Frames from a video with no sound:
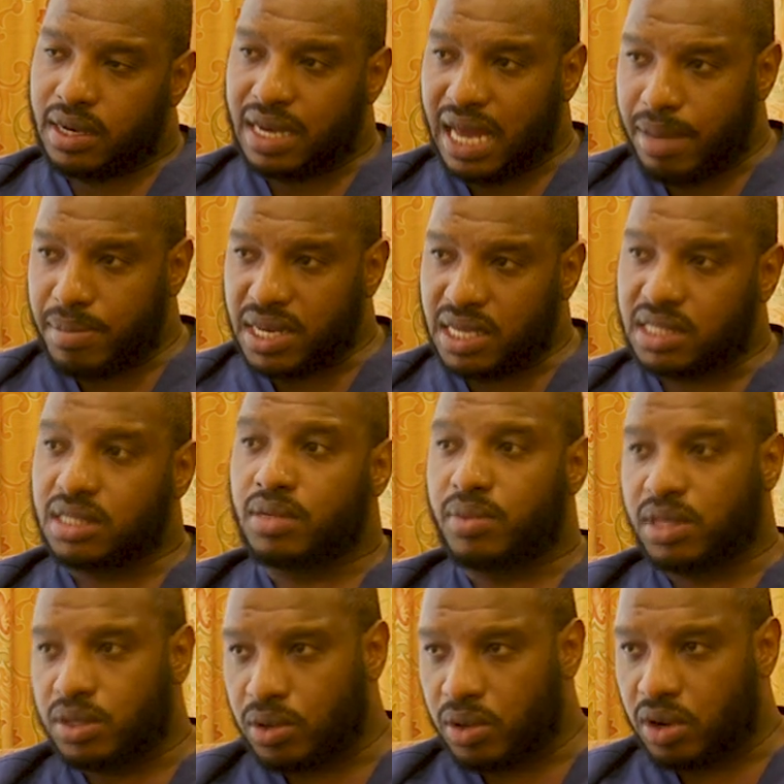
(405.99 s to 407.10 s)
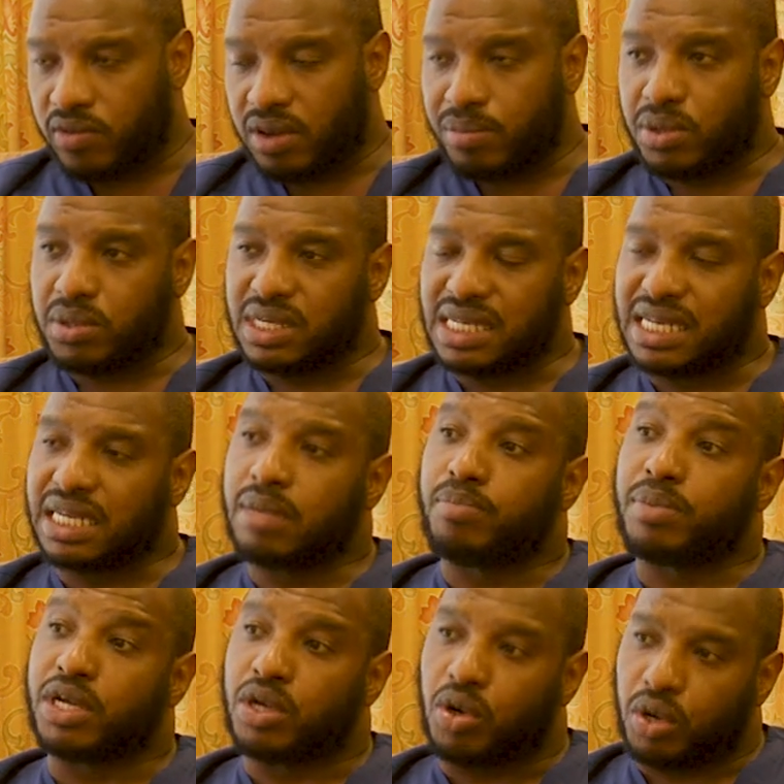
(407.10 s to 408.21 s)
diabetes with no COVID, because there are certain
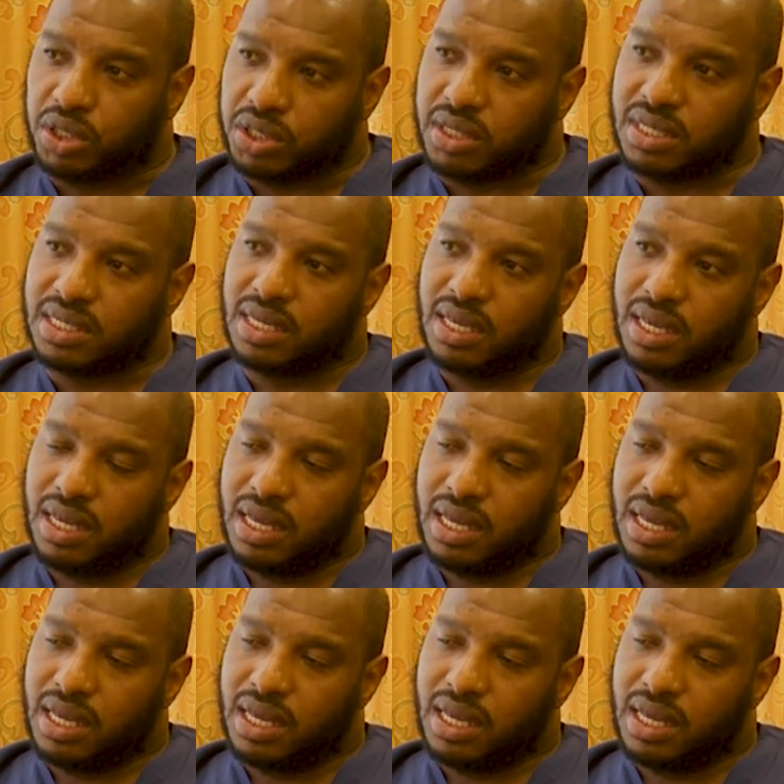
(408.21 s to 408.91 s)
precautions